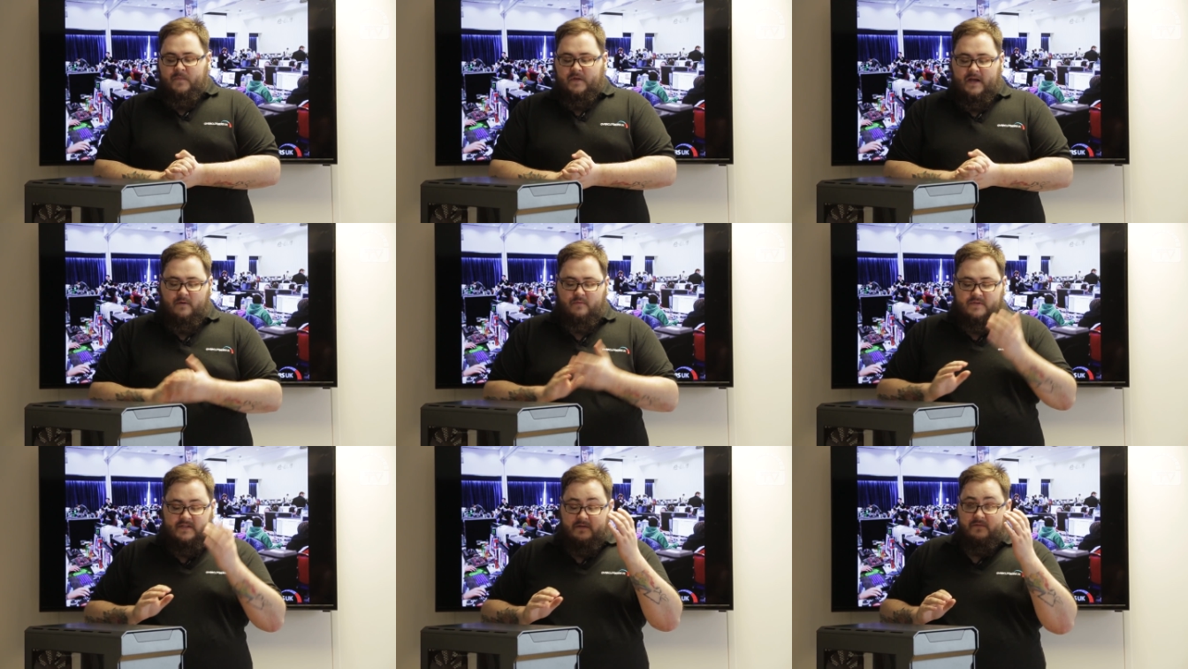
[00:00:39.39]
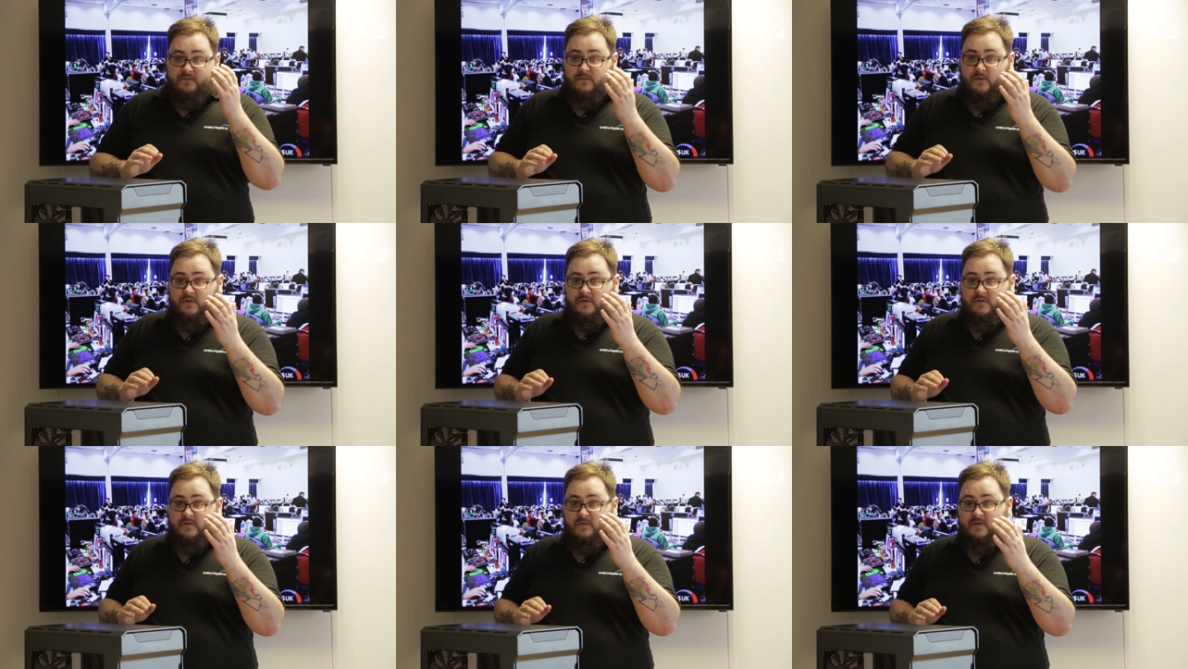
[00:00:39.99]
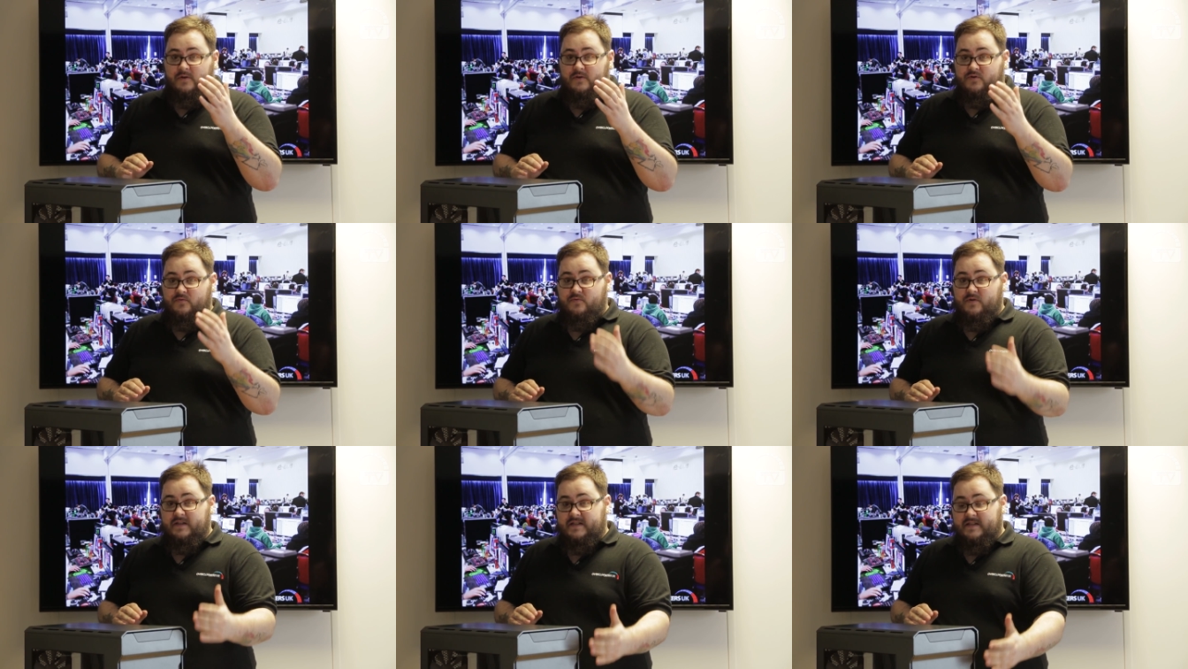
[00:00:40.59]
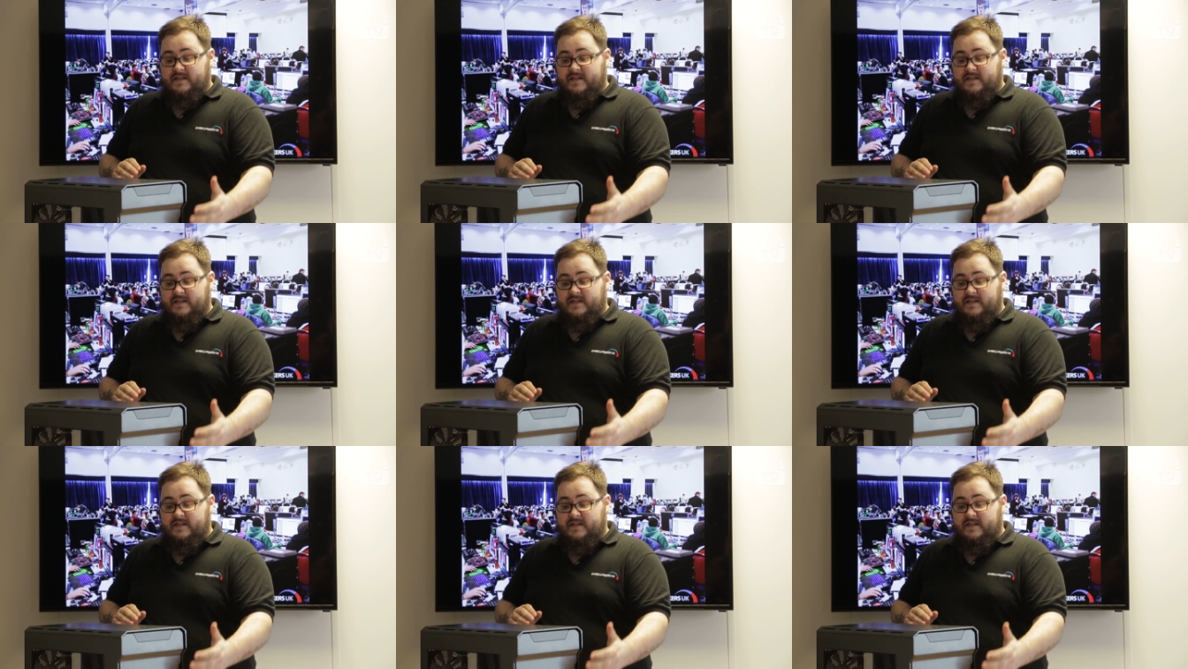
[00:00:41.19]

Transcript: Now, down the front, you'll notice a really